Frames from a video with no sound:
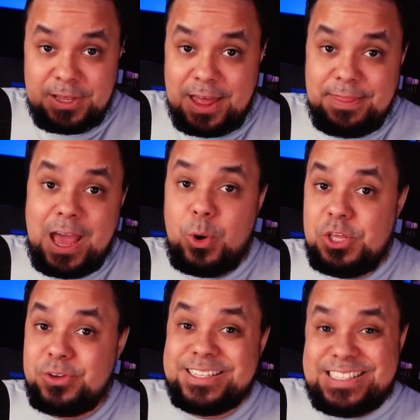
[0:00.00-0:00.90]
and that way
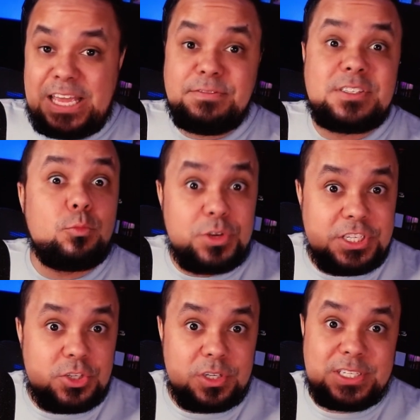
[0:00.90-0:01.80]
you can save some
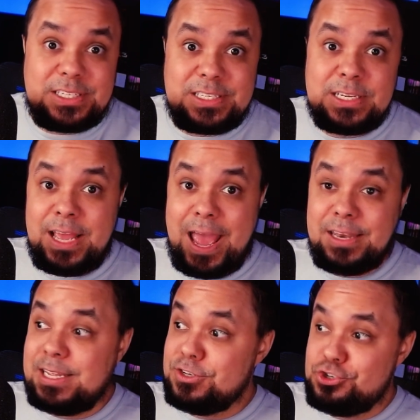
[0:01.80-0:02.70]
resources
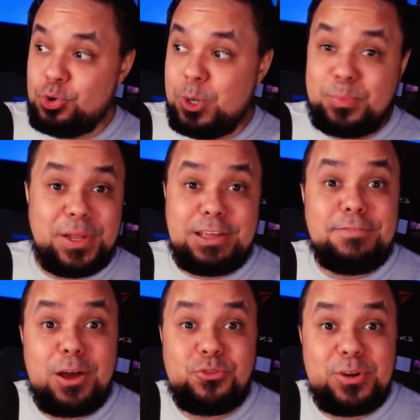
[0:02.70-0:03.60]
and enjoy playing
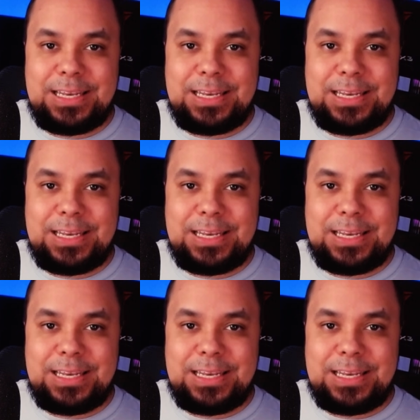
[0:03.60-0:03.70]
Foundry.